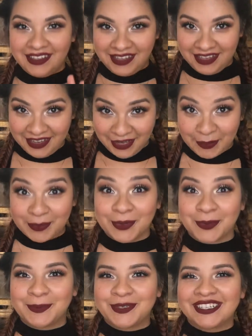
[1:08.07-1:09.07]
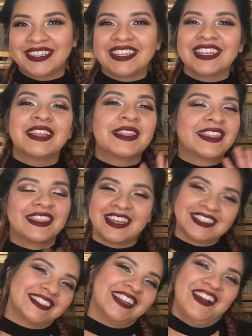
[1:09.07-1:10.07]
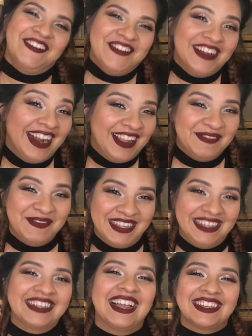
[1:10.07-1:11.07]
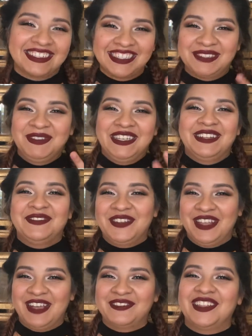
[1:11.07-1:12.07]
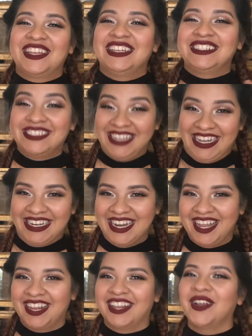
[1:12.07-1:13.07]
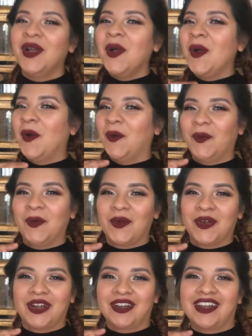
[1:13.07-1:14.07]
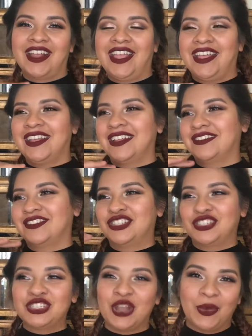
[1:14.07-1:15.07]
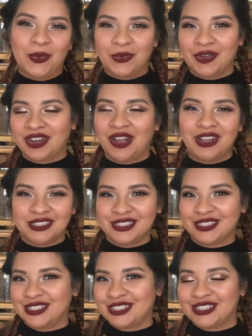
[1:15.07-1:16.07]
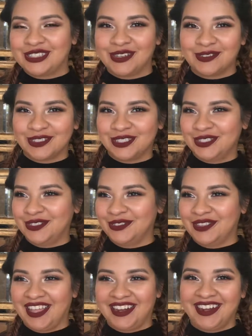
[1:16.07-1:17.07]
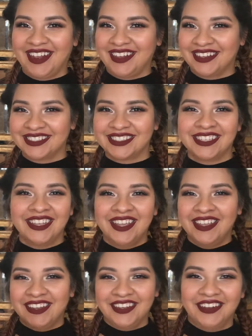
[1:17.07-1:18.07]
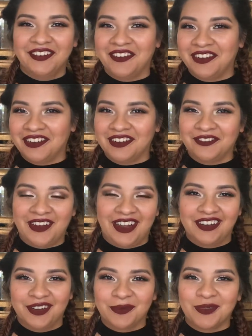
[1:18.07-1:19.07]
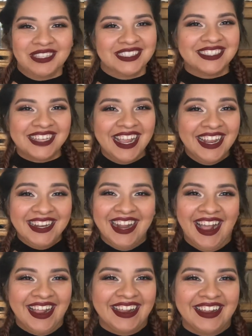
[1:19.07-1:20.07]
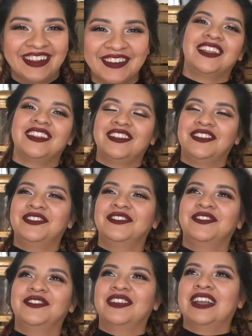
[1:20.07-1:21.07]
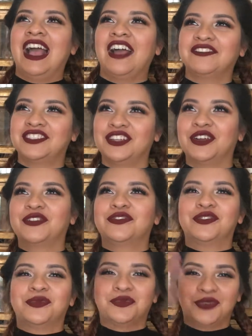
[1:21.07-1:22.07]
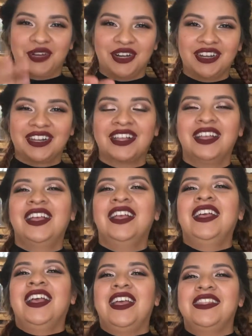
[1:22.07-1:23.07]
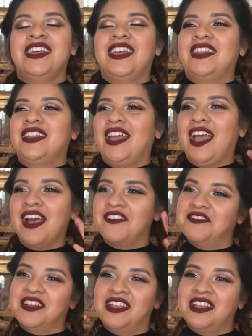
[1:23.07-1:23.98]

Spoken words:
inappropriately. That's not what I mean. I just mean if you have a date night or a show, a concert to go to that night, on a random Wednesday night, you have to go from work and then have